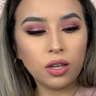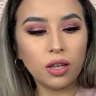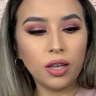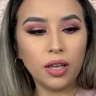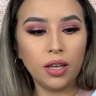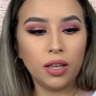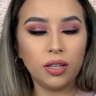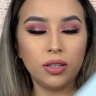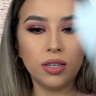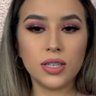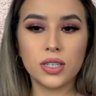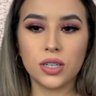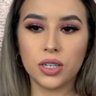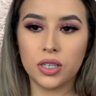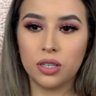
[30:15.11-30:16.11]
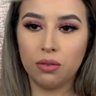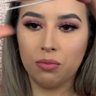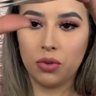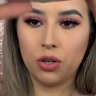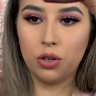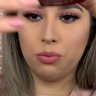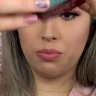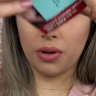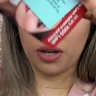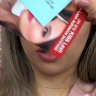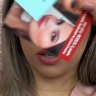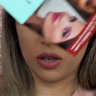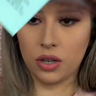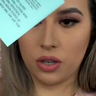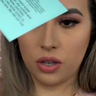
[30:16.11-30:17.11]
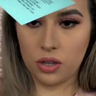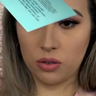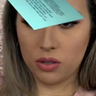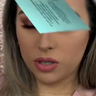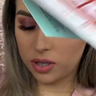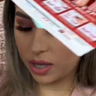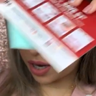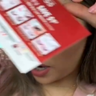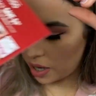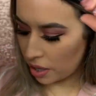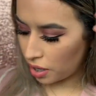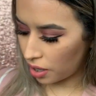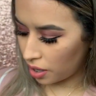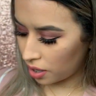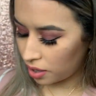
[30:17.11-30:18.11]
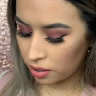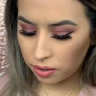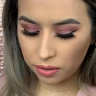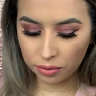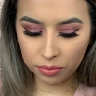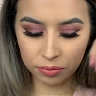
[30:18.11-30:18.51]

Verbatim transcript: And these are some coupon codes that I got.